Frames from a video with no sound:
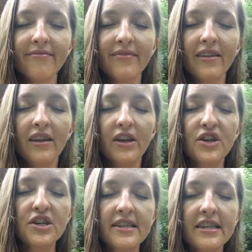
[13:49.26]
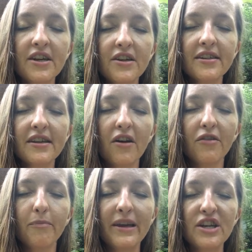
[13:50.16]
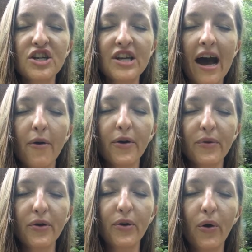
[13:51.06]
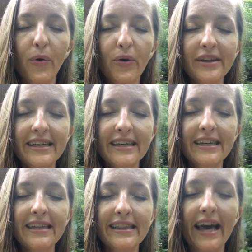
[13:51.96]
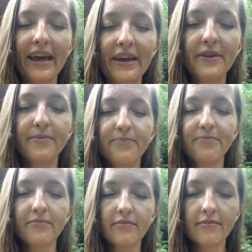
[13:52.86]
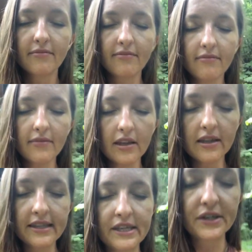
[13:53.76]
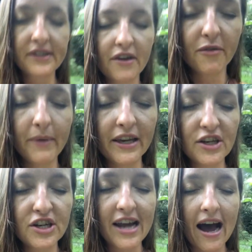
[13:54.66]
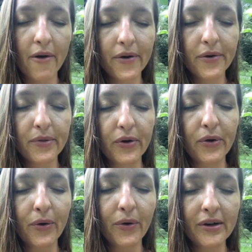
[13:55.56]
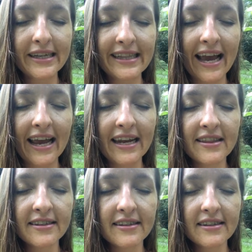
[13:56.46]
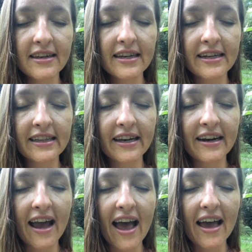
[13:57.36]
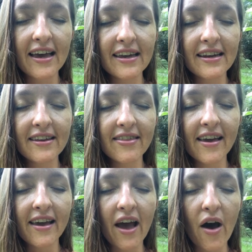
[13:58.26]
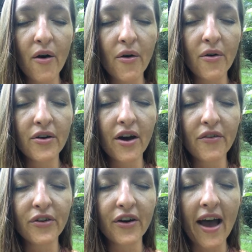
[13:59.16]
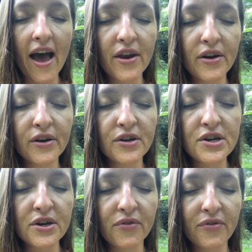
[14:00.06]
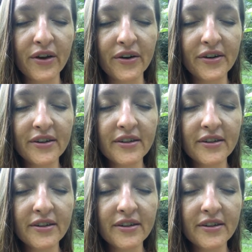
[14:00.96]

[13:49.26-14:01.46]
you can just see yourself being showered with a golden light. See yourself being showered with a golden light, and this is going to clear anything out of your energy field.